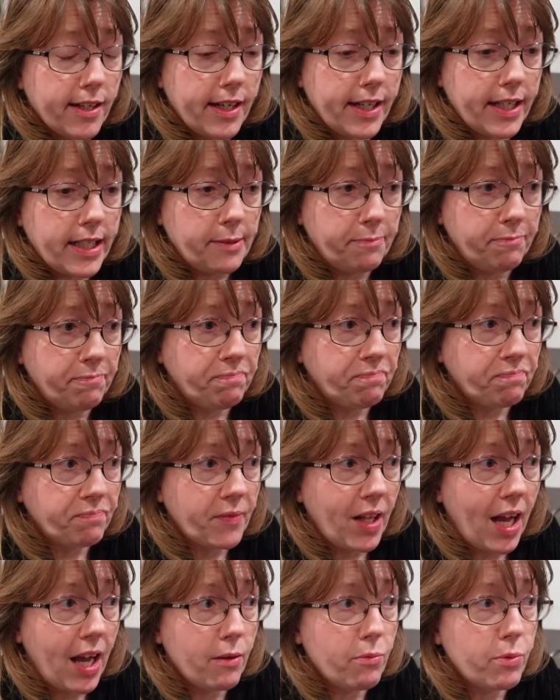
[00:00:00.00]

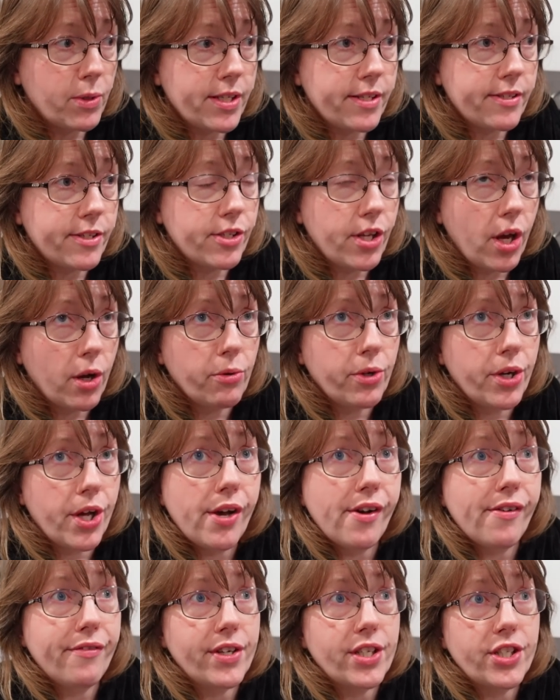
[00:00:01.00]
I was so
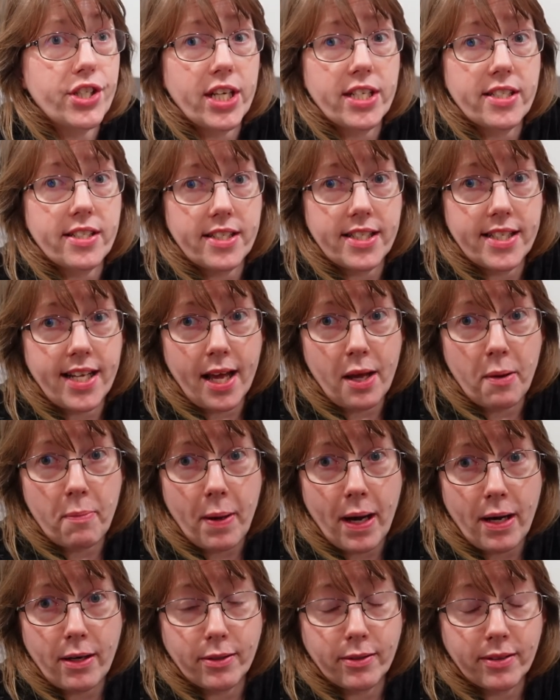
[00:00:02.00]
nervous yesterday
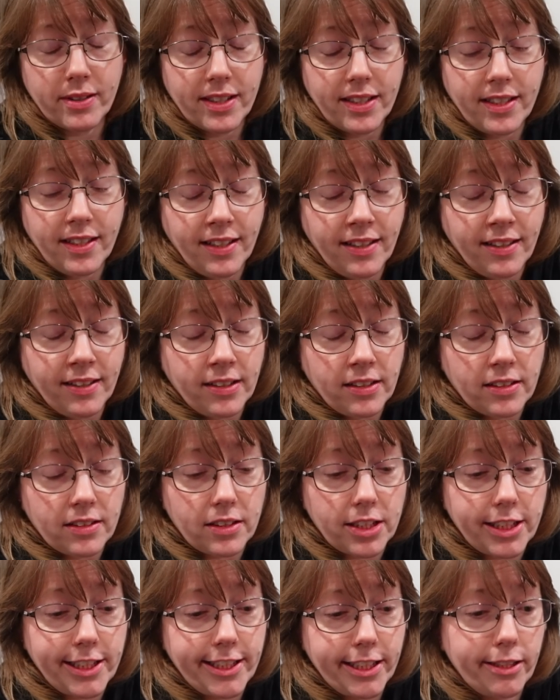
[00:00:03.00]
about
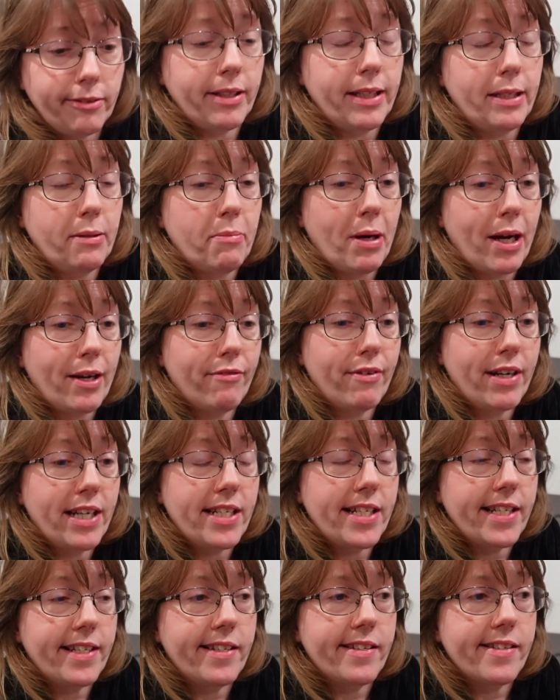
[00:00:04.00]
doing my
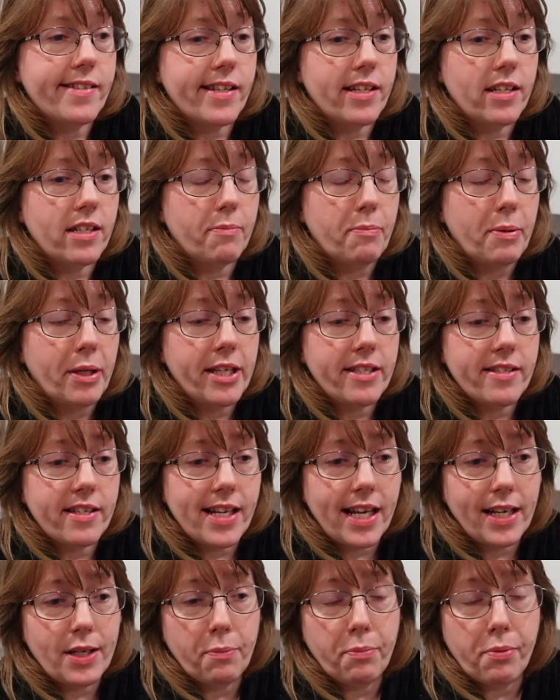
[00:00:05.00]
readings, and because I'd
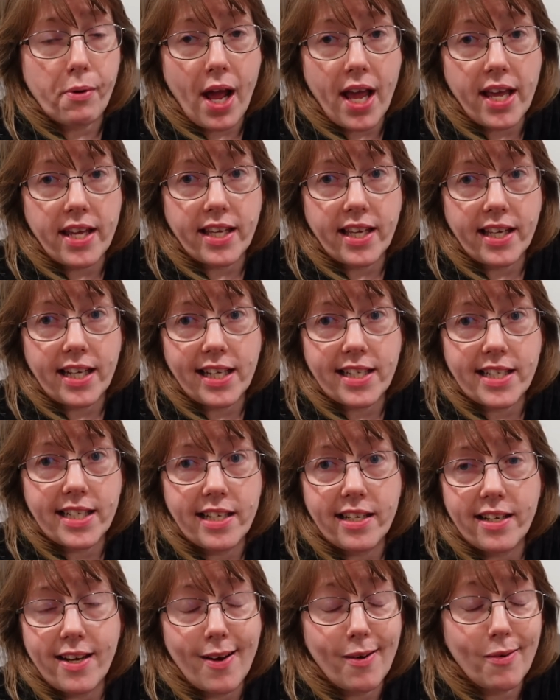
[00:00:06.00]
had a break and I
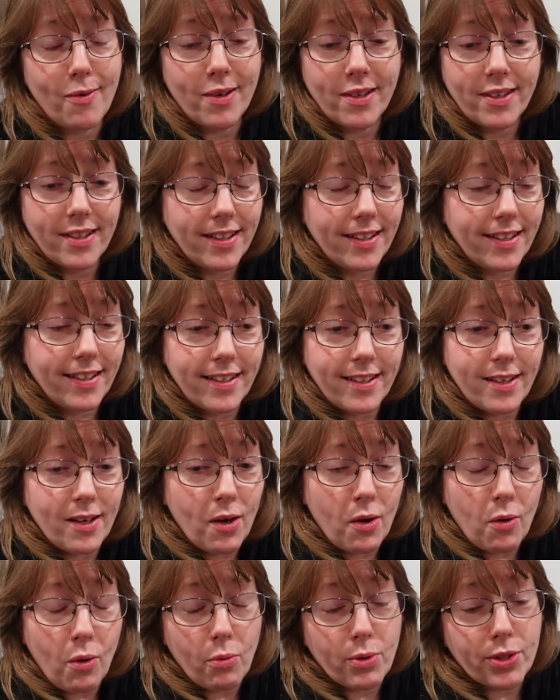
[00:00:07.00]
didn't know
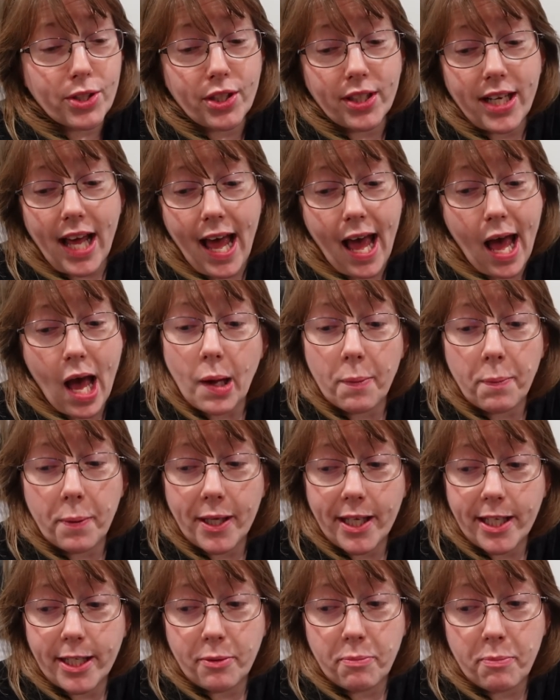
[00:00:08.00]
what was going to
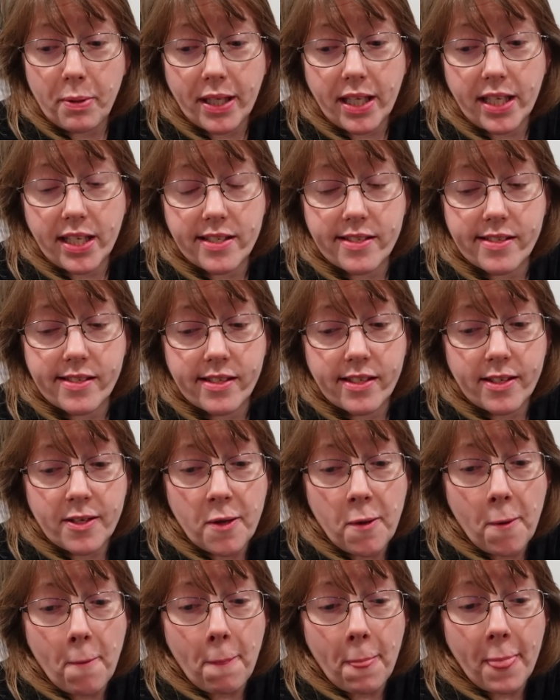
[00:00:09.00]
happen, because
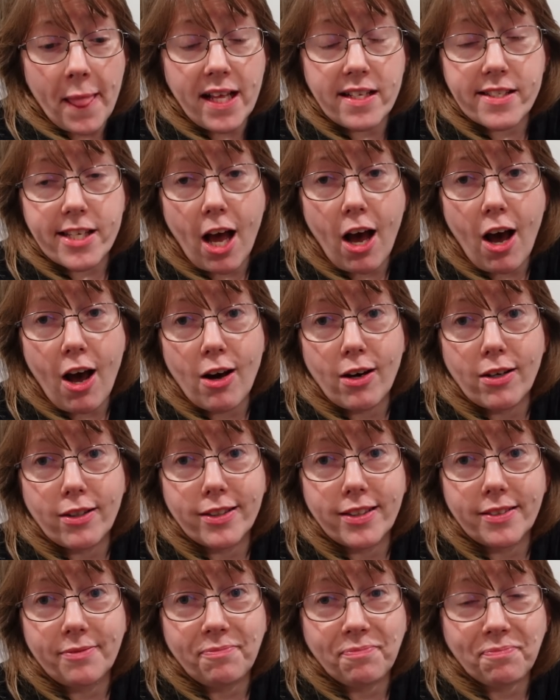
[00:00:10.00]
it's hard.